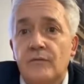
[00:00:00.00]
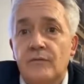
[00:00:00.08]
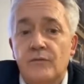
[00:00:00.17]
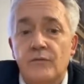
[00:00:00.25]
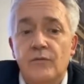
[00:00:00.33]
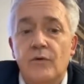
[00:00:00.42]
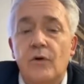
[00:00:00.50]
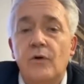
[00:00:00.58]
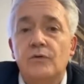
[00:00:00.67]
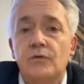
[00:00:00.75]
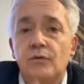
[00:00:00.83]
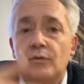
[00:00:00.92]
to
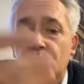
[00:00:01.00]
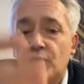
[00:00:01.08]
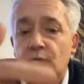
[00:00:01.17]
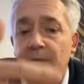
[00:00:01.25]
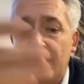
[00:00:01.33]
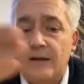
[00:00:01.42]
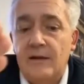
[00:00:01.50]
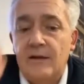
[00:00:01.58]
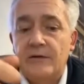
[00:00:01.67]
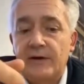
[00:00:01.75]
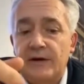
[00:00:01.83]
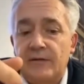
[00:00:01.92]
go to make
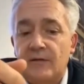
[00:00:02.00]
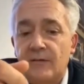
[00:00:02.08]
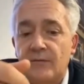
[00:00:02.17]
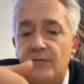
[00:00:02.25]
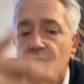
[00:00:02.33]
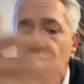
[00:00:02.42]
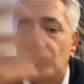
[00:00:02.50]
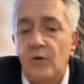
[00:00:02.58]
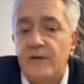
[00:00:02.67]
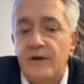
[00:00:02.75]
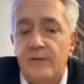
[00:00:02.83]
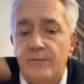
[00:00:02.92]
learning to
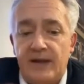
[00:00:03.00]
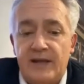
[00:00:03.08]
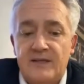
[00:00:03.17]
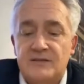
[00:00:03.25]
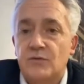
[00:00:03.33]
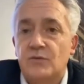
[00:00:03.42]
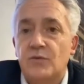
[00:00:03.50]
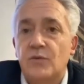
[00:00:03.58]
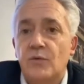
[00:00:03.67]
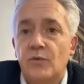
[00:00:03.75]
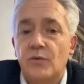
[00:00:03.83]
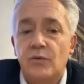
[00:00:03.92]
other place.
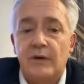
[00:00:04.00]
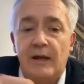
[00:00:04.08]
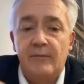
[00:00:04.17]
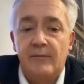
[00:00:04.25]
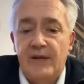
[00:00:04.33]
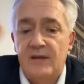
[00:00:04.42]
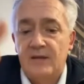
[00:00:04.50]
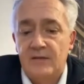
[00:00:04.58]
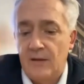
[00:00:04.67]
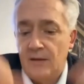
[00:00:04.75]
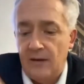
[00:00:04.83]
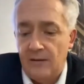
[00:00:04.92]
You can
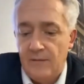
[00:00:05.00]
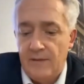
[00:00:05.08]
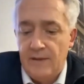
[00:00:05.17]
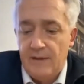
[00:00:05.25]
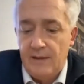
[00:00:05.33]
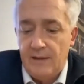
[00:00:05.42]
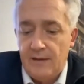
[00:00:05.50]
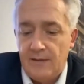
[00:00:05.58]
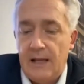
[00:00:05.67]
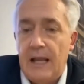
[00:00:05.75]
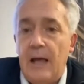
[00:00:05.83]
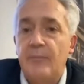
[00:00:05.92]
bring the
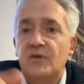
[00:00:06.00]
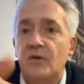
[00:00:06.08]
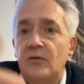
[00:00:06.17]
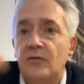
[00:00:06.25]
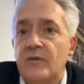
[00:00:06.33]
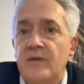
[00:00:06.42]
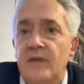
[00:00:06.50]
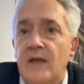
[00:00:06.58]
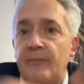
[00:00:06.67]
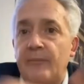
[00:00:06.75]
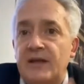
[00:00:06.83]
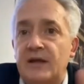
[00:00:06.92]
laptop with the
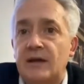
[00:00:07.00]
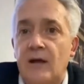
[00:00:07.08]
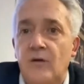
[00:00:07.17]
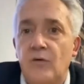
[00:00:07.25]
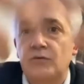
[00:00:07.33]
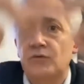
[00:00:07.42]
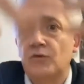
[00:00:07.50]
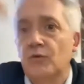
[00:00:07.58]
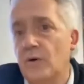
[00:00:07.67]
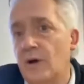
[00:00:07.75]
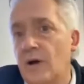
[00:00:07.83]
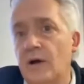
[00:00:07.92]
haptic and go
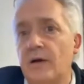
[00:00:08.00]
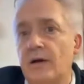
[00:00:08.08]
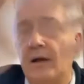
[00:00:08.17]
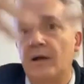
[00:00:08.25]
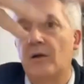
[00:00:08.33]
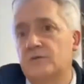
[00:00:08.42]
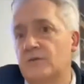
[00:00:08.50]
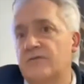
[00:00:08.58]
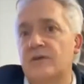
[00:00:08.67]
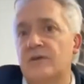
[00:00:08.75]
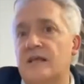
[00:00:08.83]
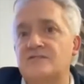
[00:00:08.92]
to a lot of
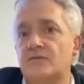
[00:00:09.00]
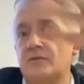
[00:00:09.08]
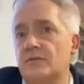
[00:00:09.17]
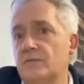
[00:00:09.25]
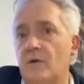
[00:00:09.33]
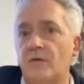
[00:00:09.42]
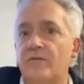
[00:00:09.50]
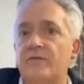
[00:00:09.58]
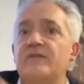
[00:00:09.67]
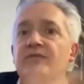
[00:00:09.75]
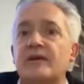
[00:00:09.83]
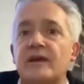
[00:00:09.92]
classroom of
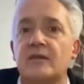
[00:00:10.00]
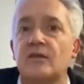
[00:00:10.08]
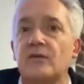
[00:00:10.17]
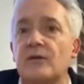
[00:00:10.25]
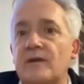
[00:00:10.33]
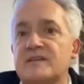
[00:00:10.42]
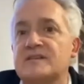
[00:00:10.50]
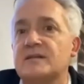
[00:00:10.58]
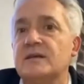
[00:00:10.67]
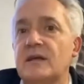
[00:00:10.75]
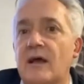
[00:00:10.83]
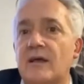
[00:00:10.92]
different
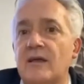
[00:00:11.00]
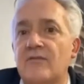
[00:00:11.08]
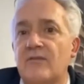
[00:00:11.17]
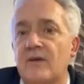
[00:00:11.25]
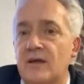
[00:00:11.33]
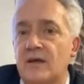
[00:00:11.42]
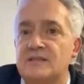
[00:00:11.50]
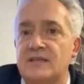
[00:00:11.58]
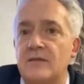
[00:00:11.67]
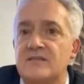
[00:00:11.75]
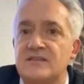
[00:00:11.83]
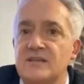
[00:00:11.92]
university and give
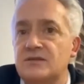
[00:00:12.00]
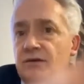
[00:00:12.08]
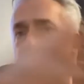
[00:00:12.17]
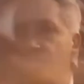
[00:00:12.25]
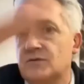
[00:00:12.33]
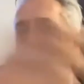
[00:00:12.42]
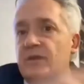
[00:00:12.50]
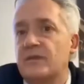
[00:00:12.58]
some sessions with